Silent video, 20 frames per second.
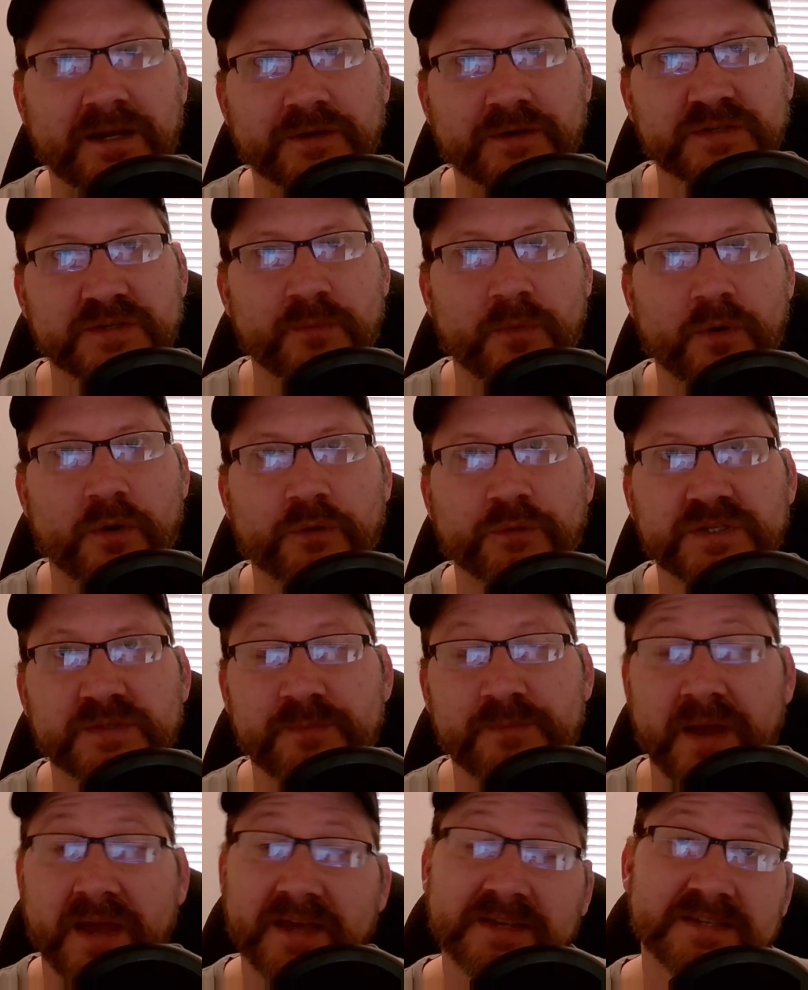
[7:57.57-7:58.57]
a small
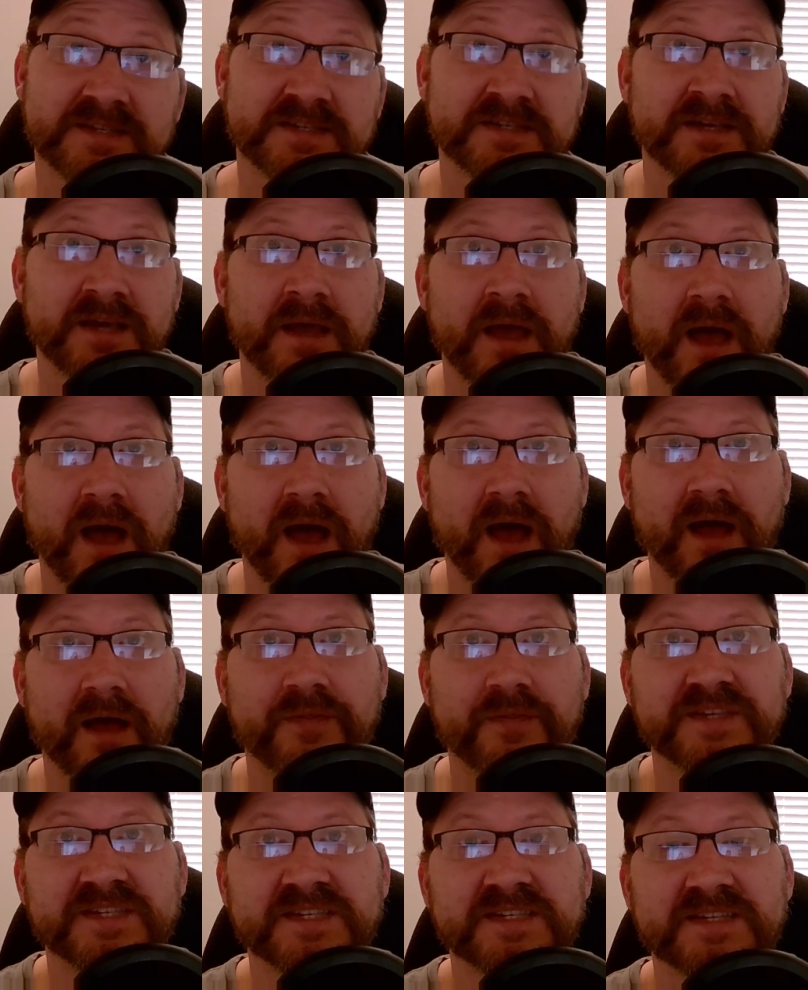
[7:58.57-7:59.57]
space, uh,
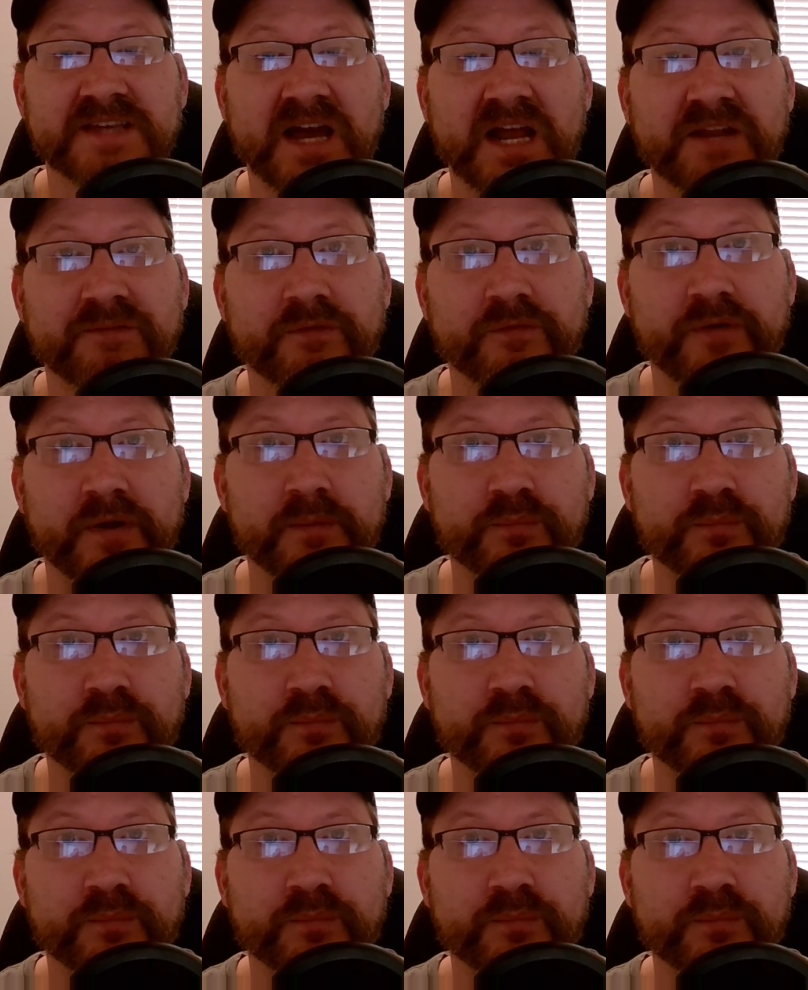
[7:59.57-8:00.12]
this is kind of a fun